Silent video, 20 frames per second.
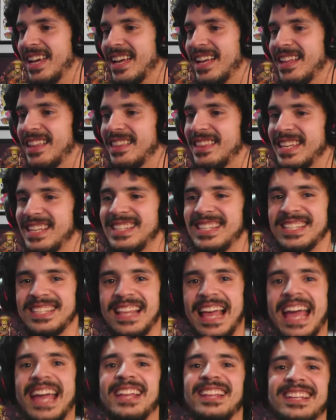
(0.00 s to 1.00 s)
this is
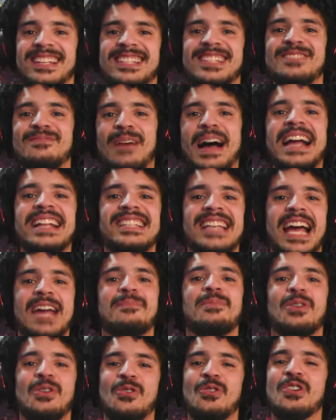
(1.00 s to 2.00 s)
my
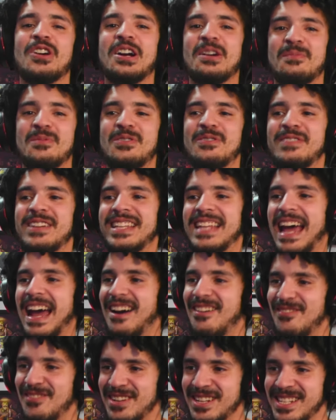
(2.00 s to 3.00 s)
type of horror movie.
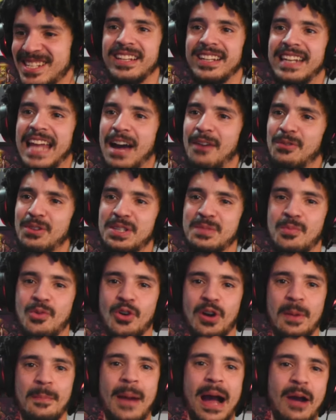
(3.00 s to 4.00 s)
That was
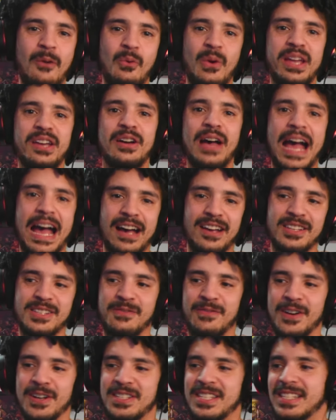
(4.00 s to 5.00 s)
more in my wheelhouse
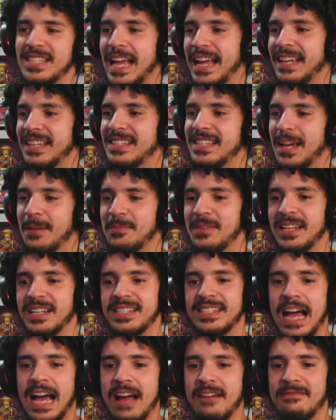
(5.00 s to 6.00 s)
versus like something
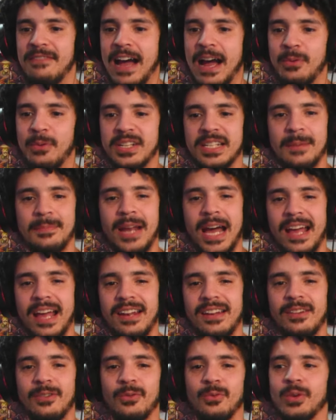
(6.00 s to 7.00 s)
sci-fi, which I'm
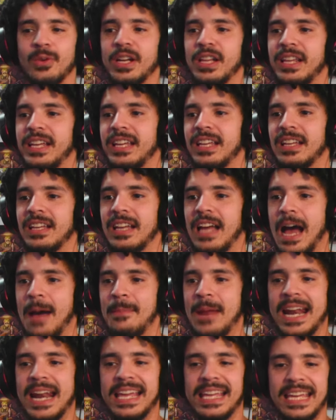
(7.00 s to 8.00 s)
not
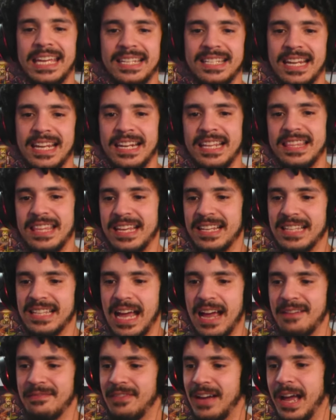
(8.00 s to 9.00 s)
against anything
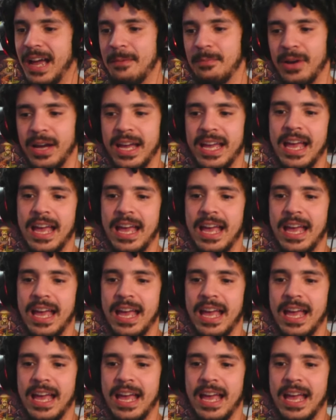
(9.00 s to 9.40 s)
sci-fi, but